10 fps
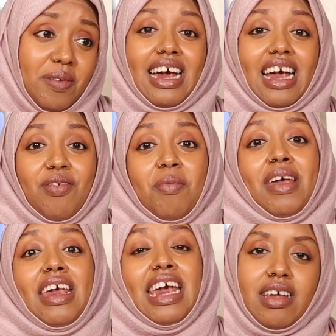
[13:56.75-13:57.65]
Like for
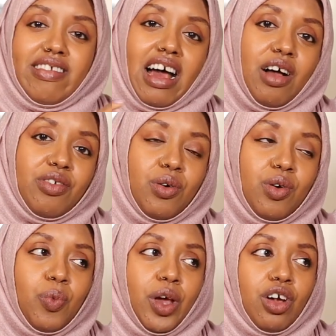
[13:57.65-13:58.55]
me, in this
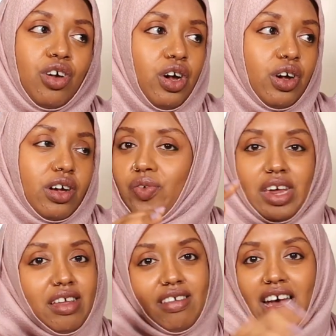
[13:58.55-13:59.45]
household, we cook
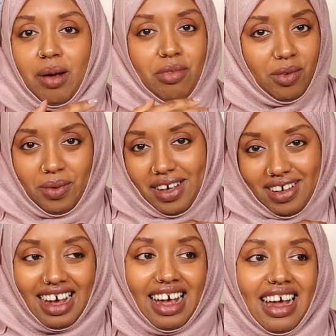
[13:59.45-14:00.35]
3 times a week.
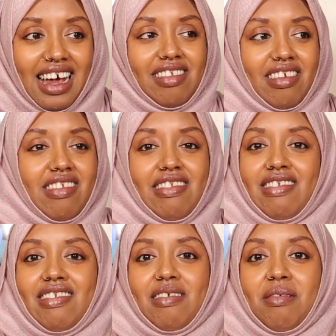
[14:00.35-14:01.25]
Yeah,
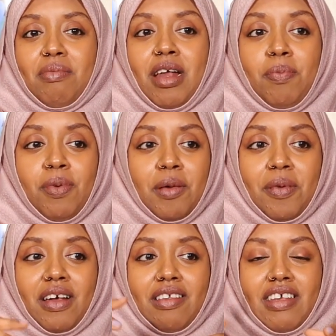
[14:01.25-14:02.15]
this meal
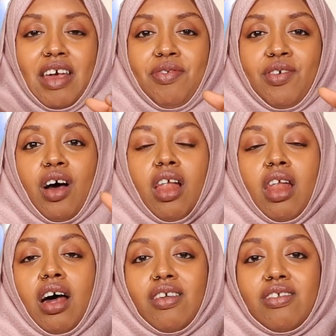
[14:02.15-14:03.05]
prepping saves you a
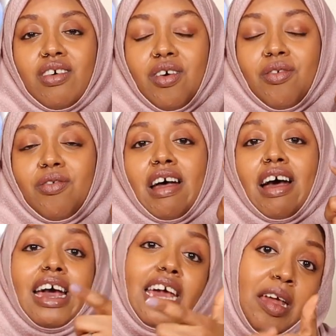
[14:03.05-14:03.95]
lot of
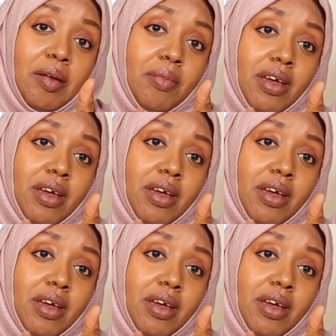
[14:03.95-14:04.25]
time.